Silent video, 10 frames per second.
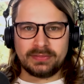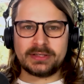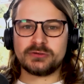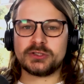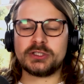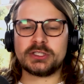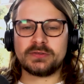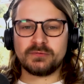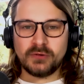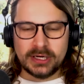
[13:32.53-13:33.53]
This reduces
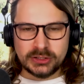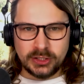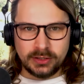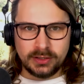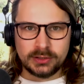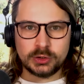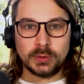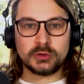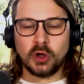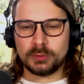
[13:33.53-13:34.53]
friction to
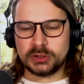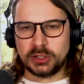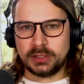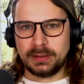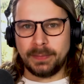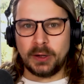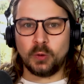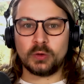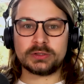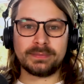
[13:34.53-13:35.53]
adoption by
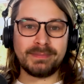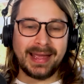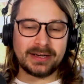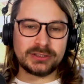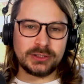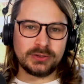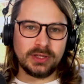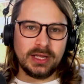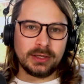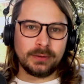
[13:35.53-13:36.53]
orders of
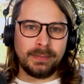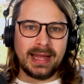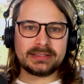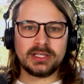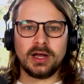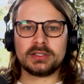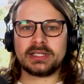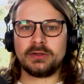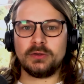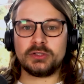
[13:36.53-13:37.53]
magnitude compared to
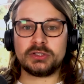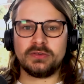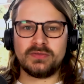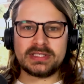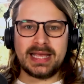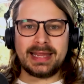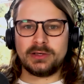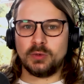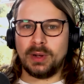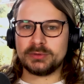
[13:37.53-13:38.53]
asking users to visit a
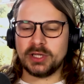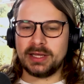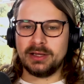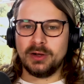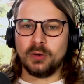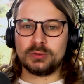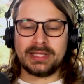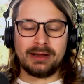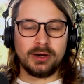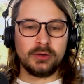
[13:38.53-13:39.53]
new website or
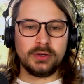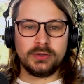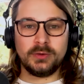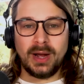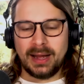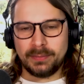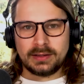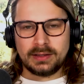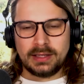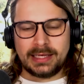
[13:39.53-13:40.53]
download a new app.
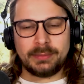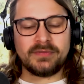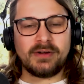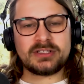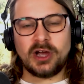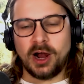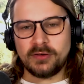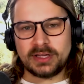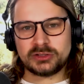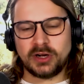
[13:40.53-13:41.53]
It can be very
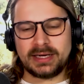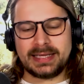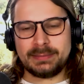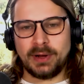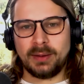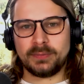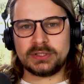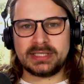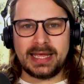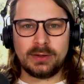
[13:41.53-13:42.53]
tiring trying to keep up
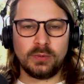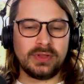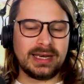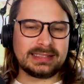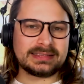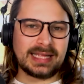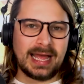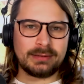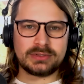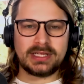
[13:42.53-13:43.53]
to date with the latest
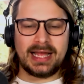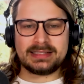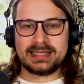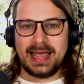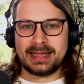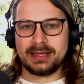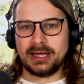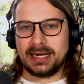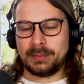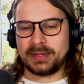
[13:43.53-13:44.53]
apps and tech
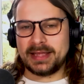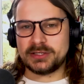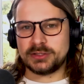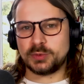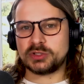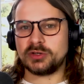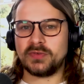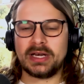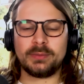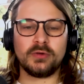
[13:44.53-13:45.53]
and applications which are
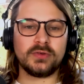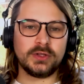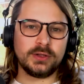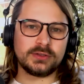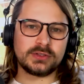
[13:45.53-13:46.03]
available for use.